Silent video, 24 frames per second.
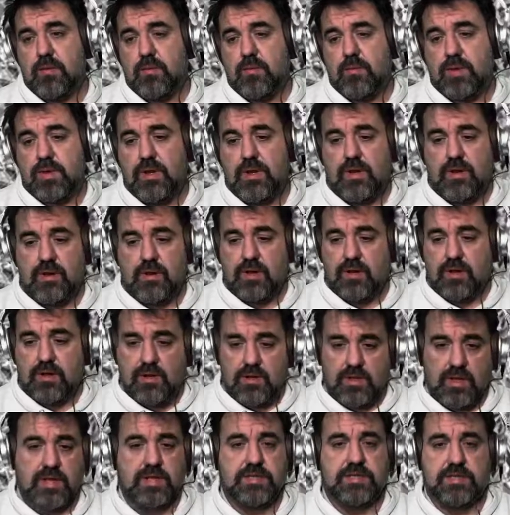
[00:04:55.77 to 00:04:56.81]
and in a
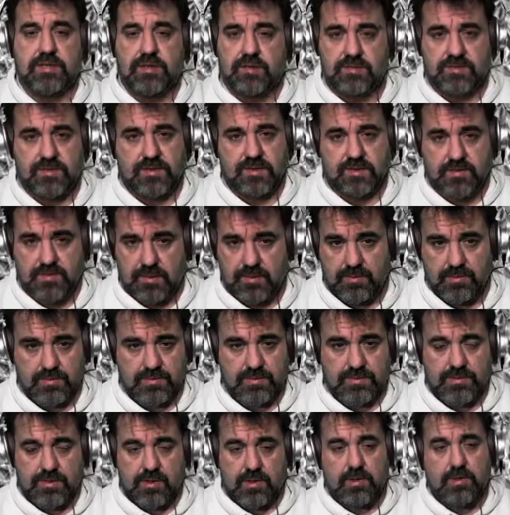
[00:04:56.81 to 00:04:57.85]
collection of such people.
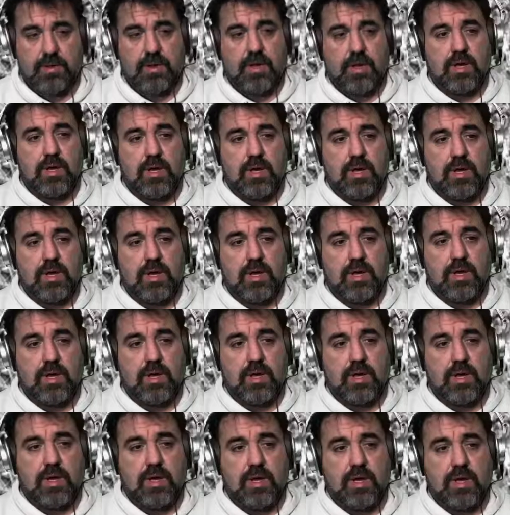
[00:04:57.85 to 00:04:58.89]
So once
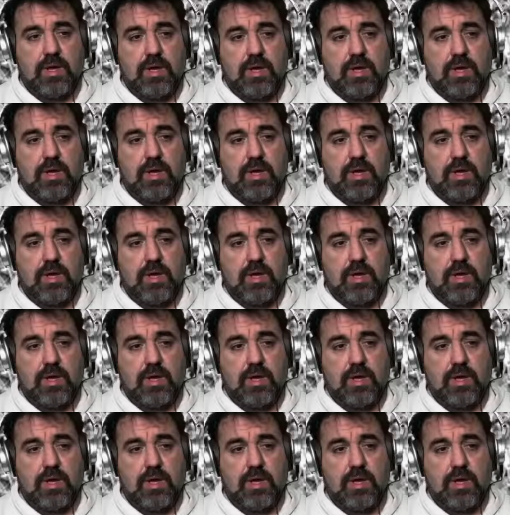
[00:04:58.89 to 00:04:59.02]
again,